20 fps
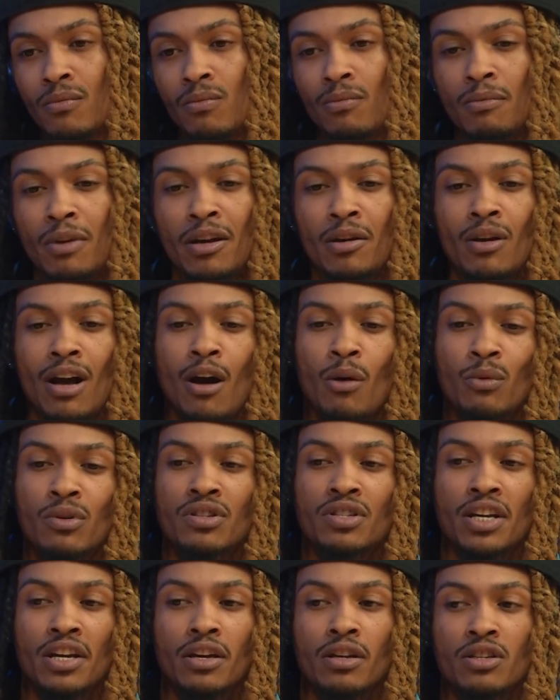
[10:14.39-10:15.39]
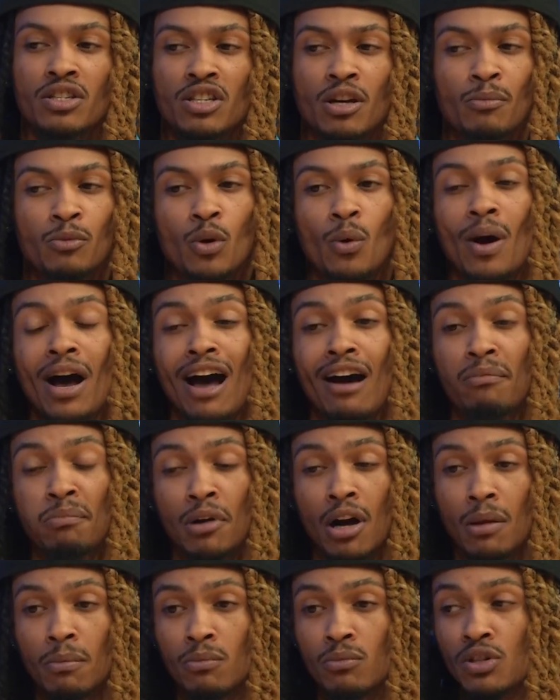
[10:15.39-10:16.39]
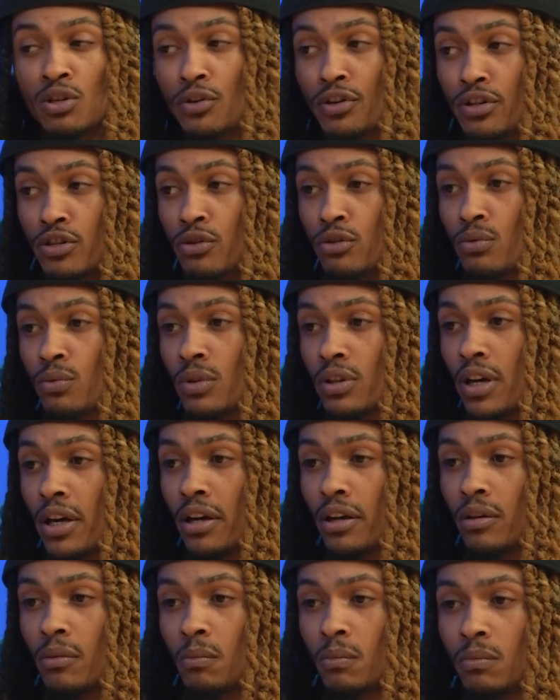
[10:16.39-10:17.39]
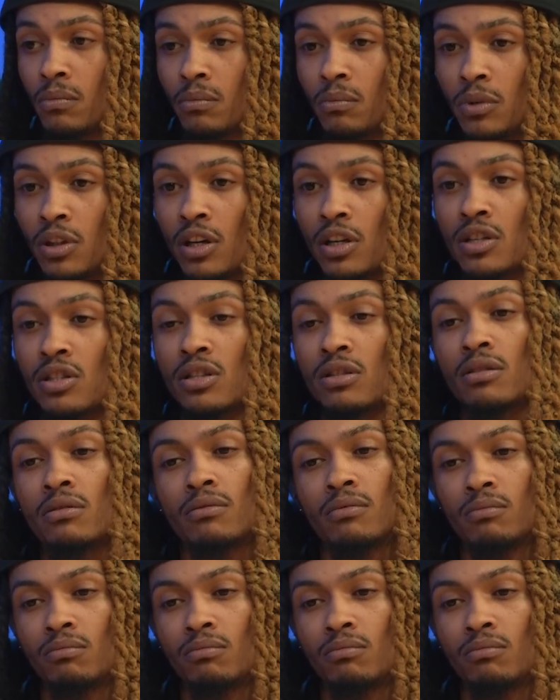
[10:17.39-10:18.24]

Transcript: I would say some don't have problems or issues with that because